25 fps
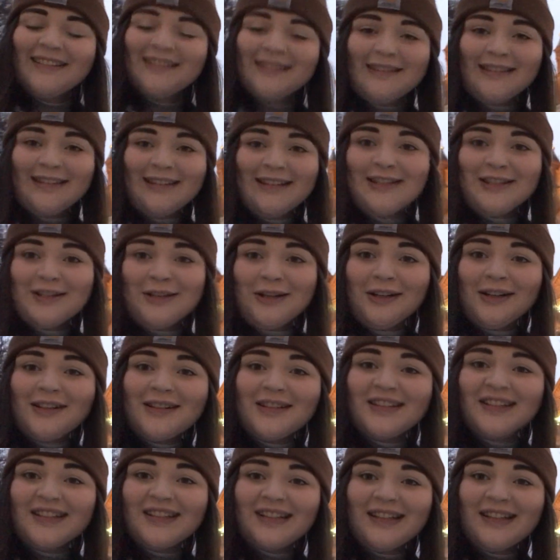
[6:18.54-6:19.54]
This
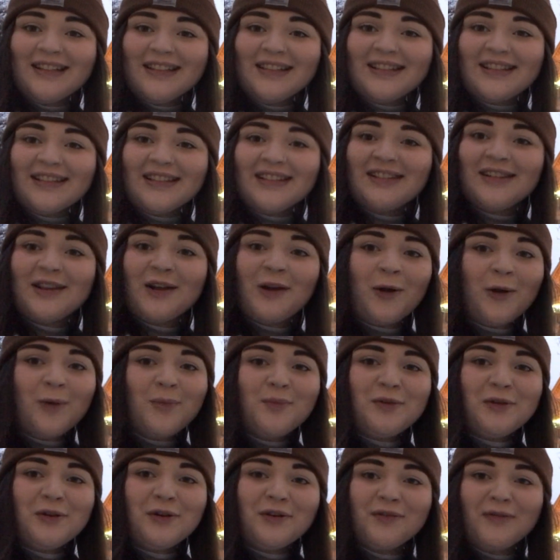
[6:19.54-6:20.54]
church is so
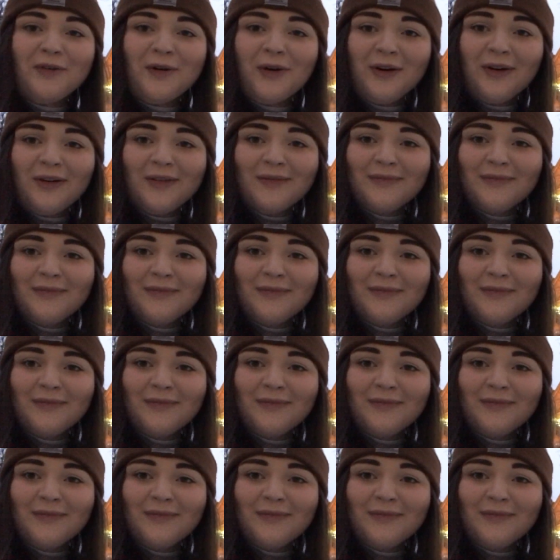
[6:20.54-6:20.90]
beautiful.